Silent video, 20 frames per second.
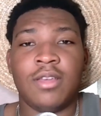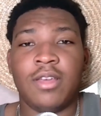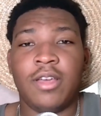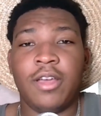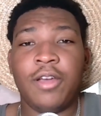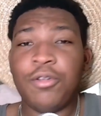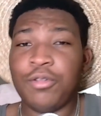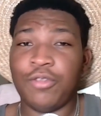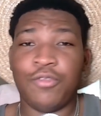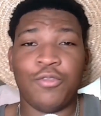
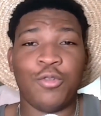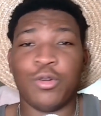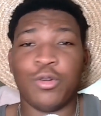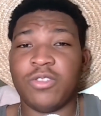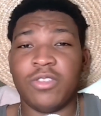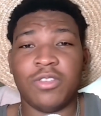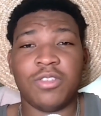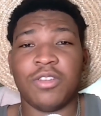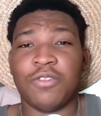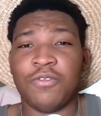Harold of course
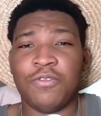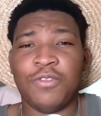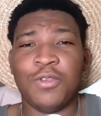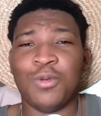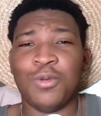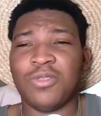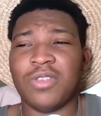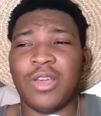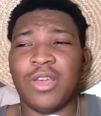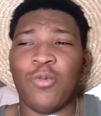is
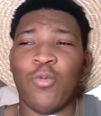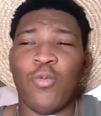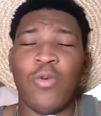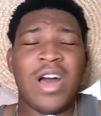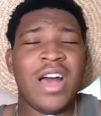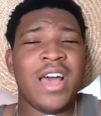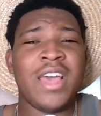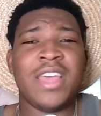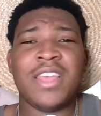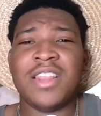confused, like
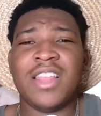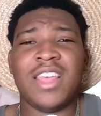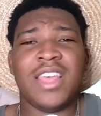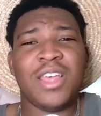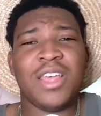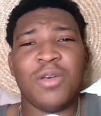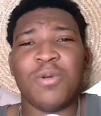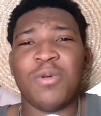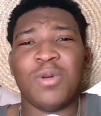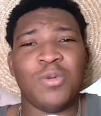why in the
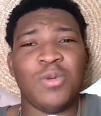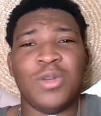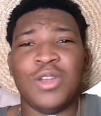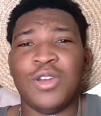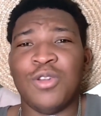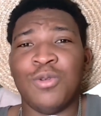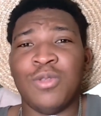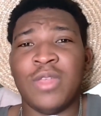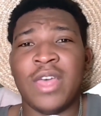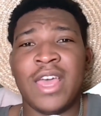hell would we
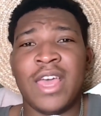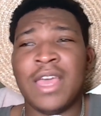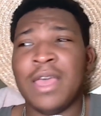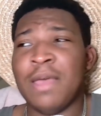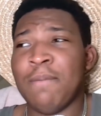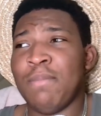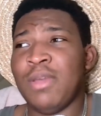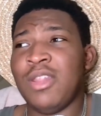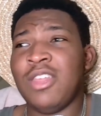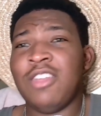do that?
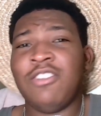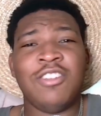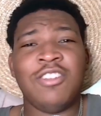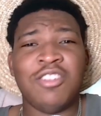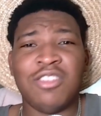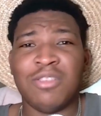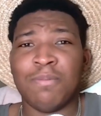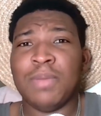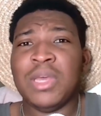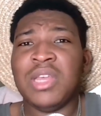But then she
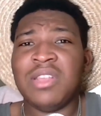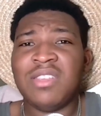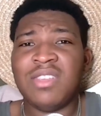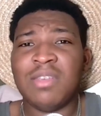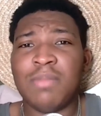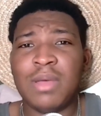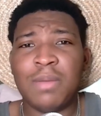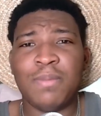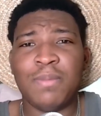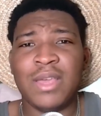just beats
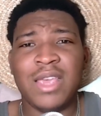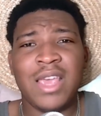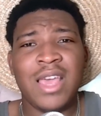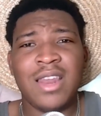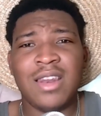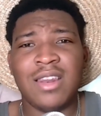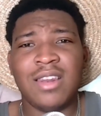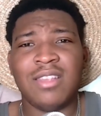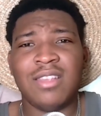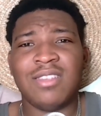him up
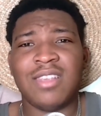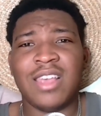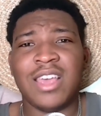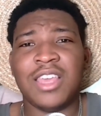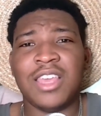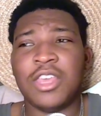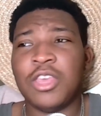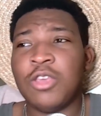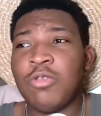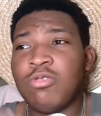again and is like,
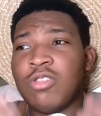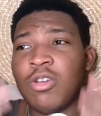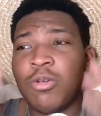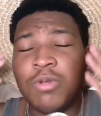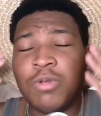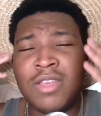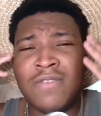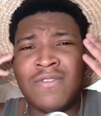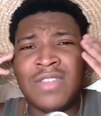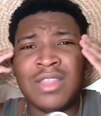you
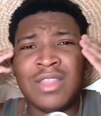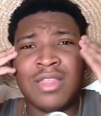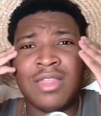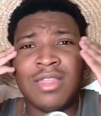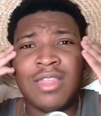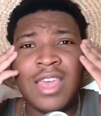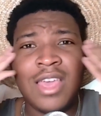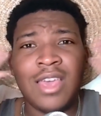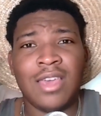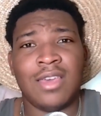don't even
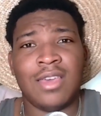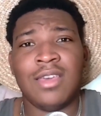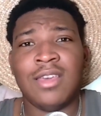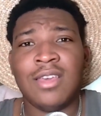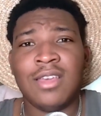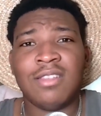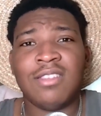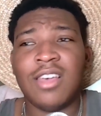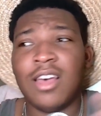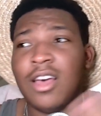think
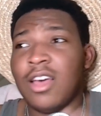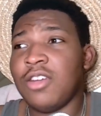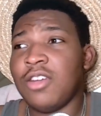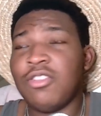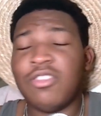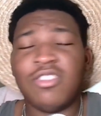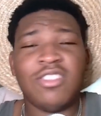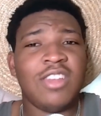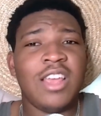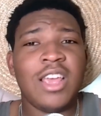to
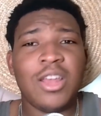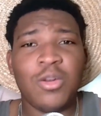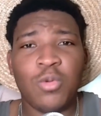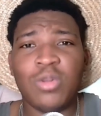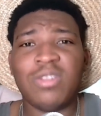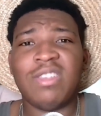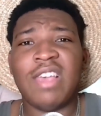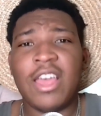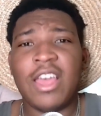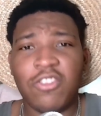understand
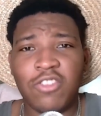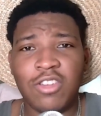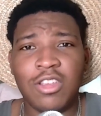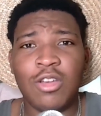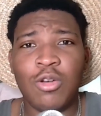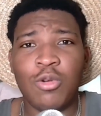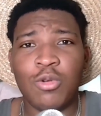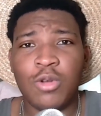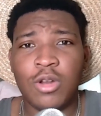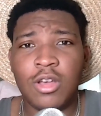what's actually
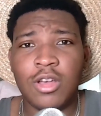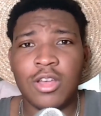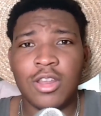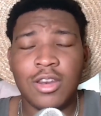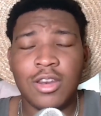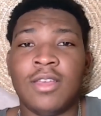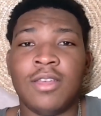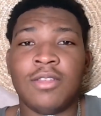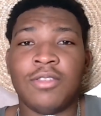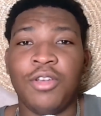going on.
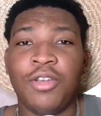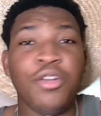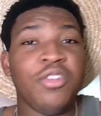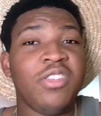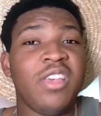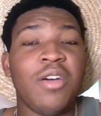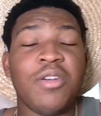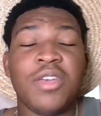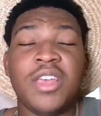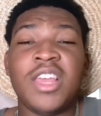Turns
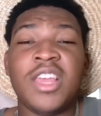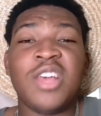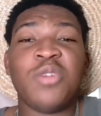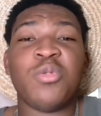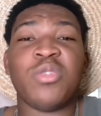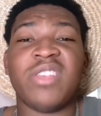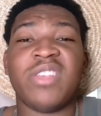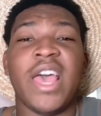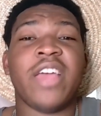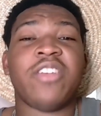out Ida
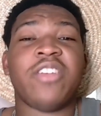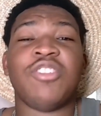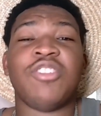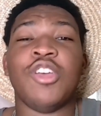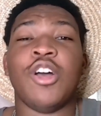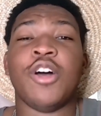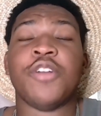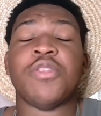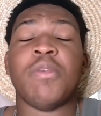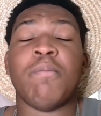was actually
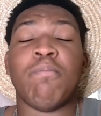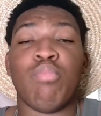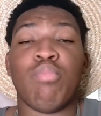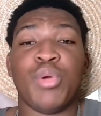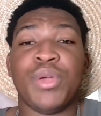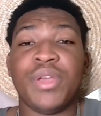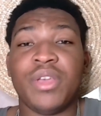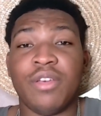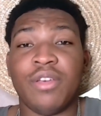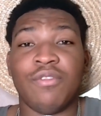on the
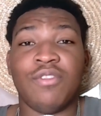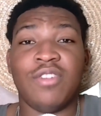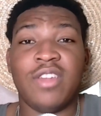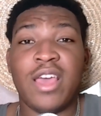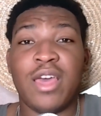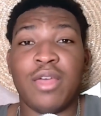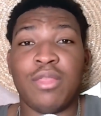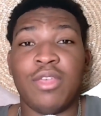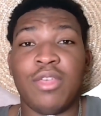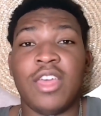brink of
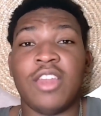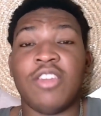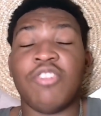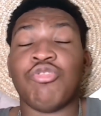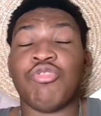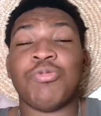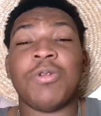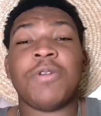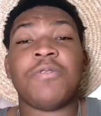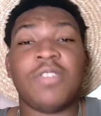death and
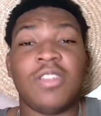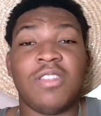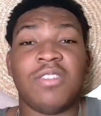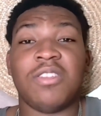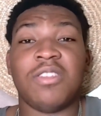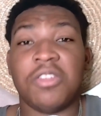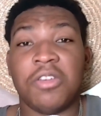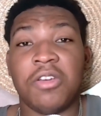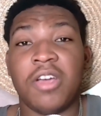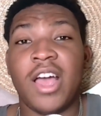drifted
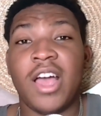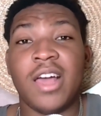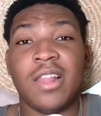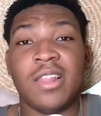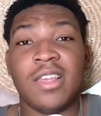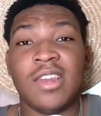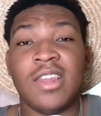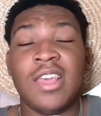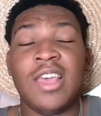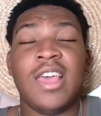to their
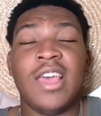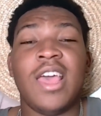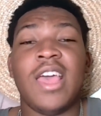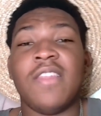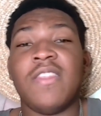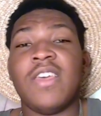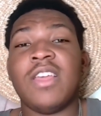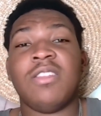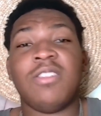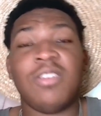island, and
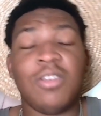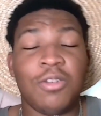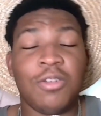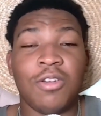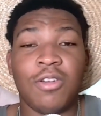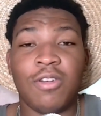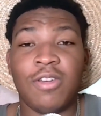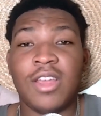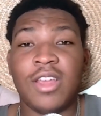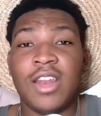they took
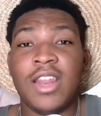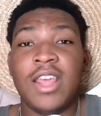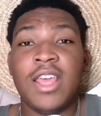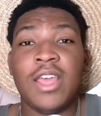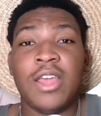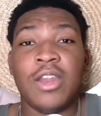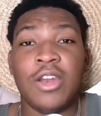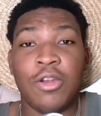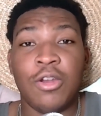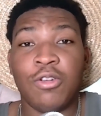her in,
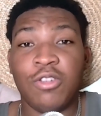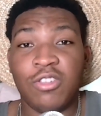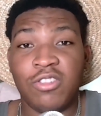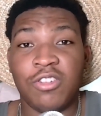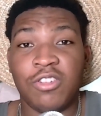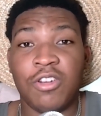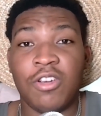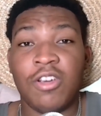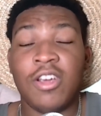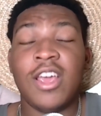nursed
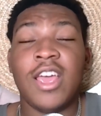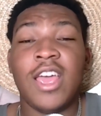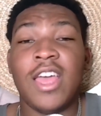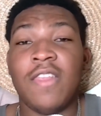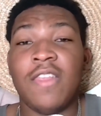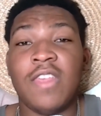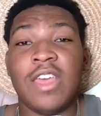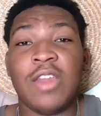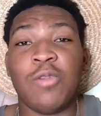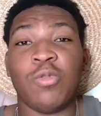her,
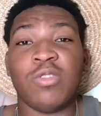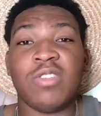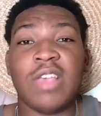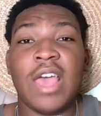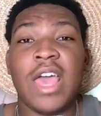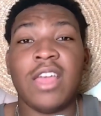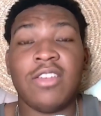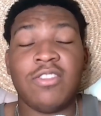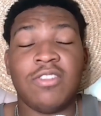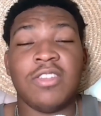and then was
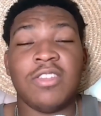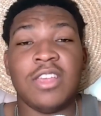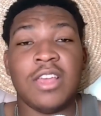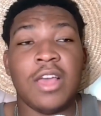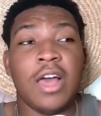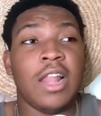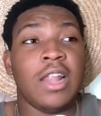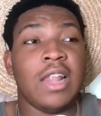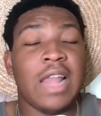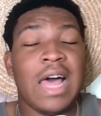actually
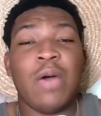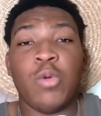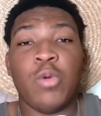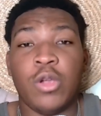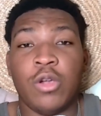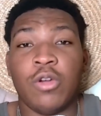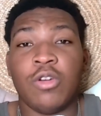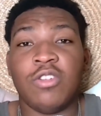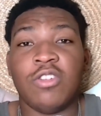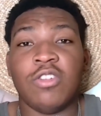allowing
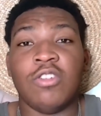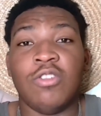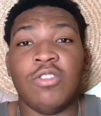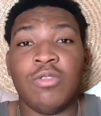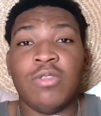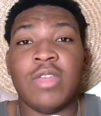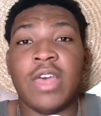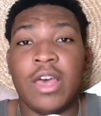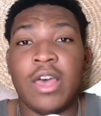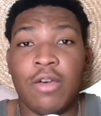her to do
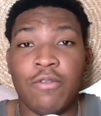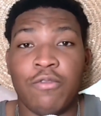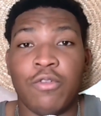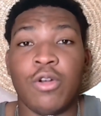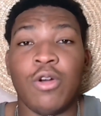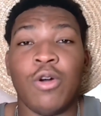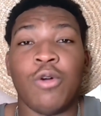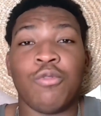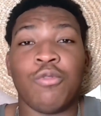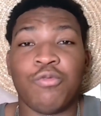that of
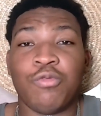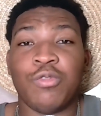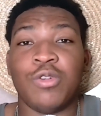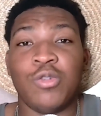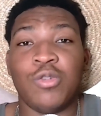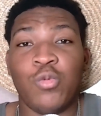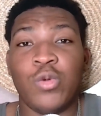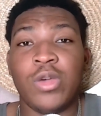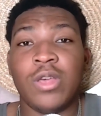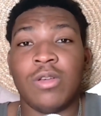her own free
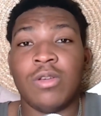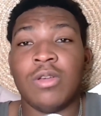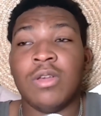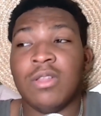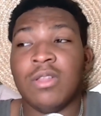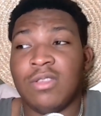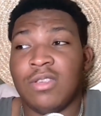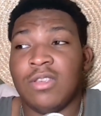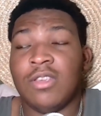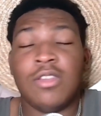will
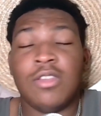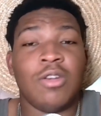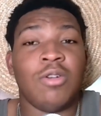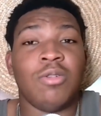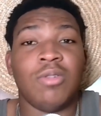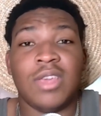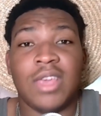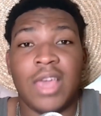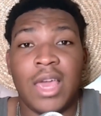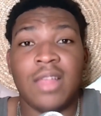to, you know,
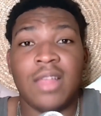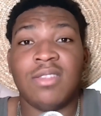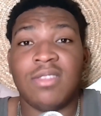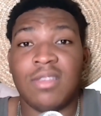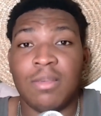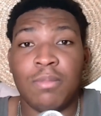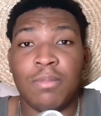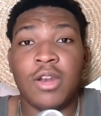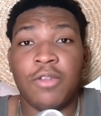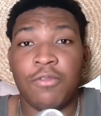gain
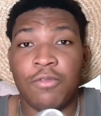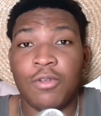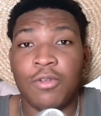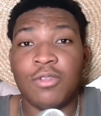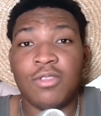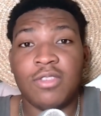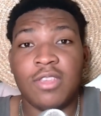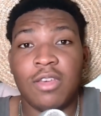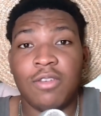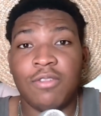some money for
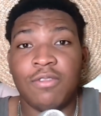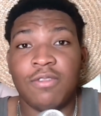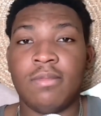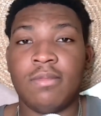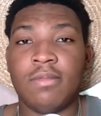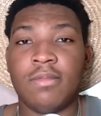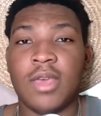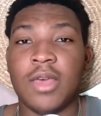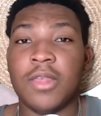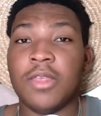herself.
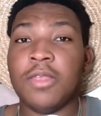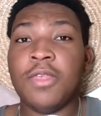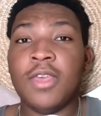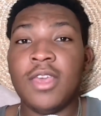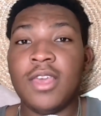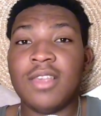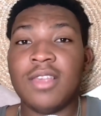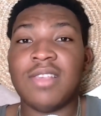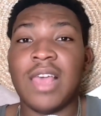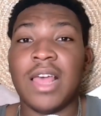And the
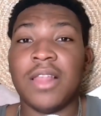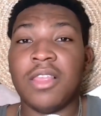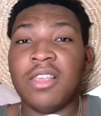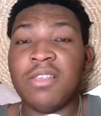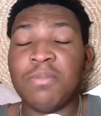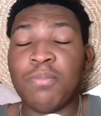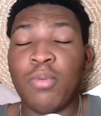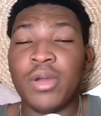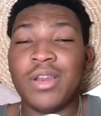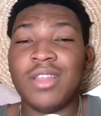thing is, at this
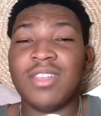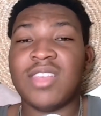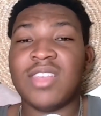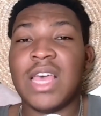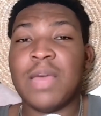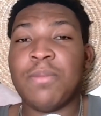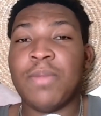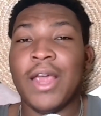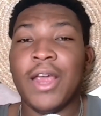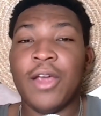point in
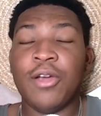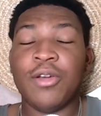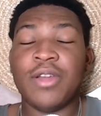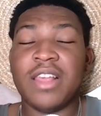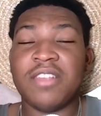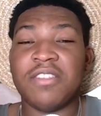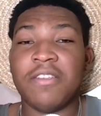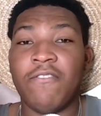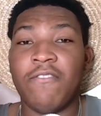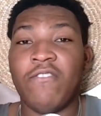time, Harold
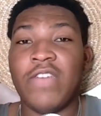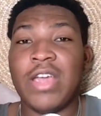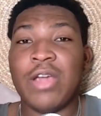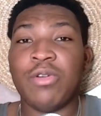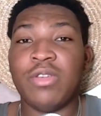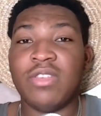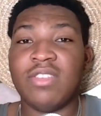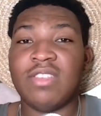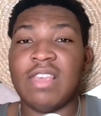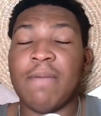has a
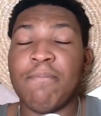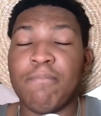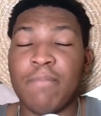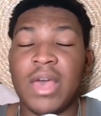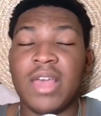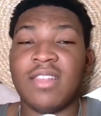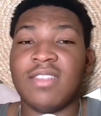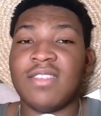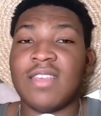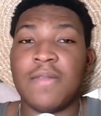very set
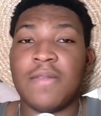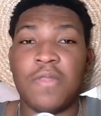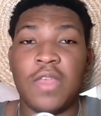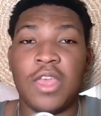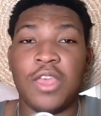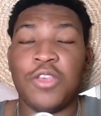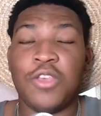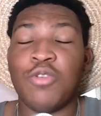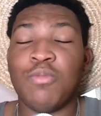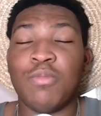mindset
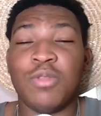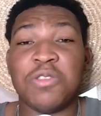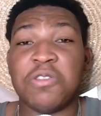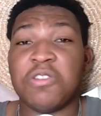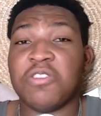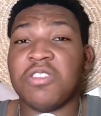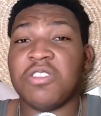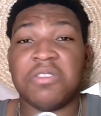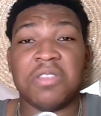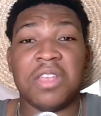that humans are
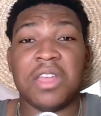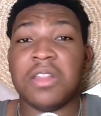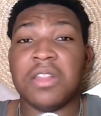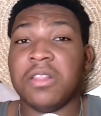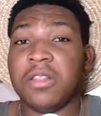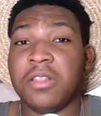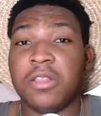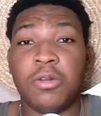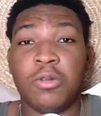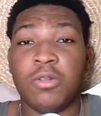just like
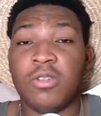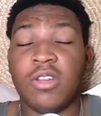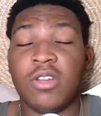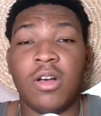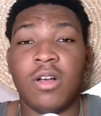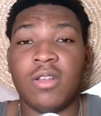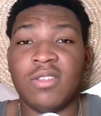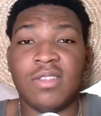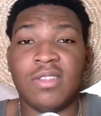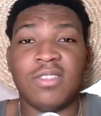little
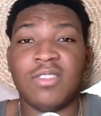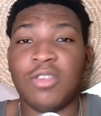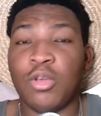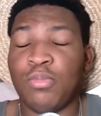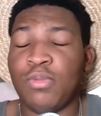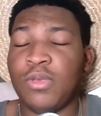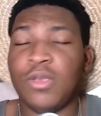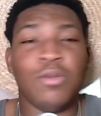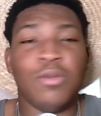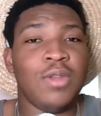dolls and so
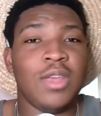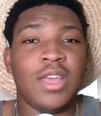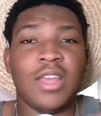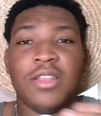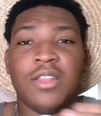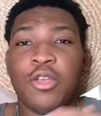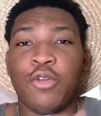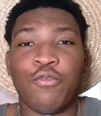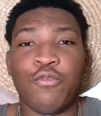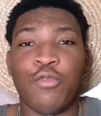puny and
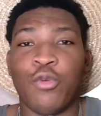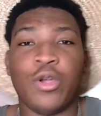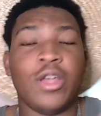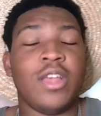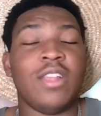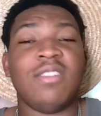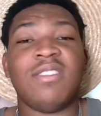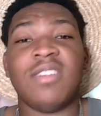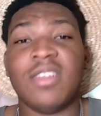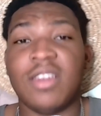therefore
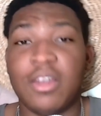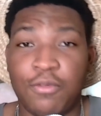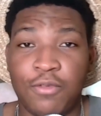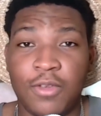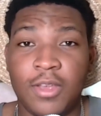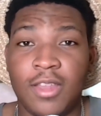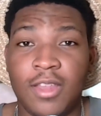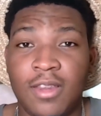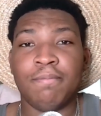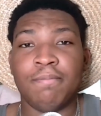
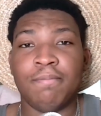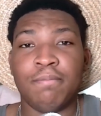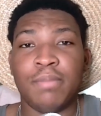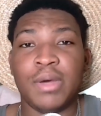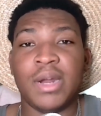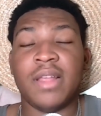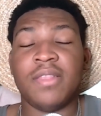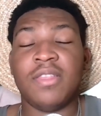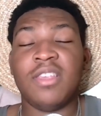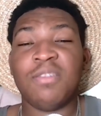insignificant. But
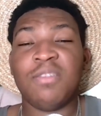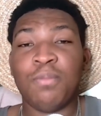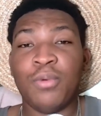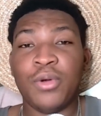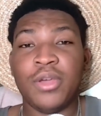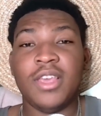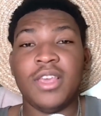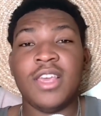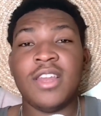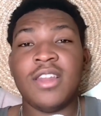at this
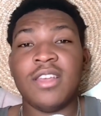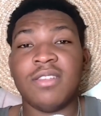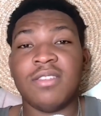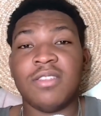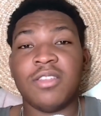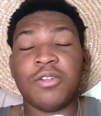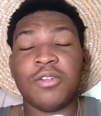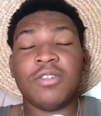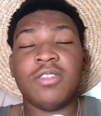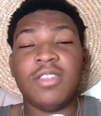point, Ida is
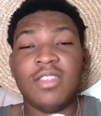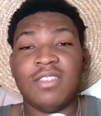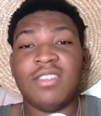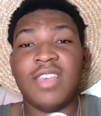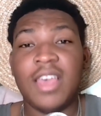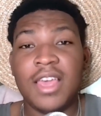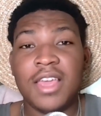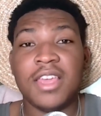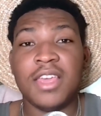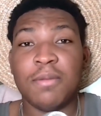literally
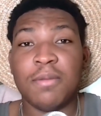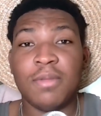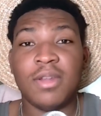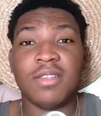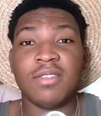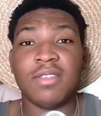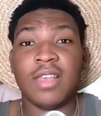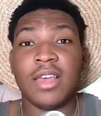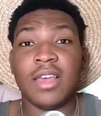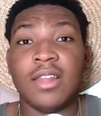taking him and
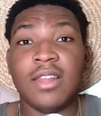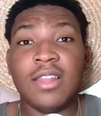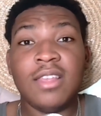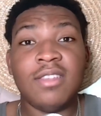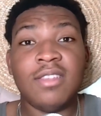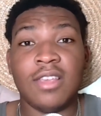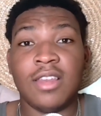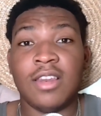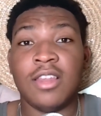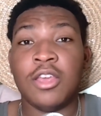is like,
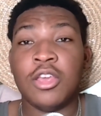listen,